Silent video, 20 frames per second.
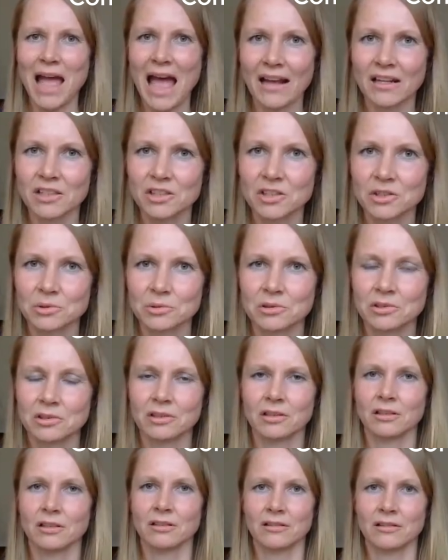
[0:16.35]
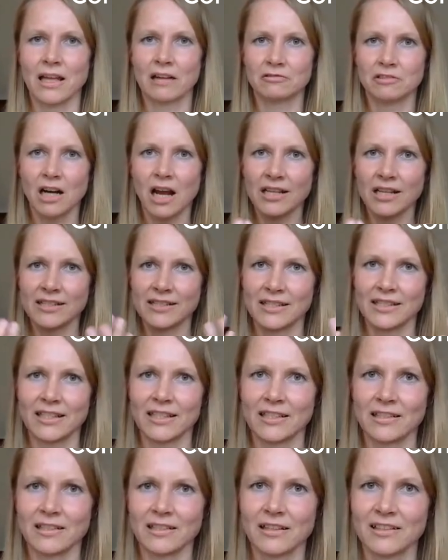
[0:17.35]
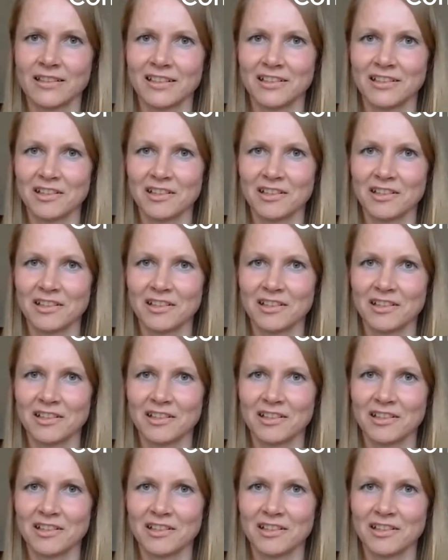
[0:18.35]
actual arising.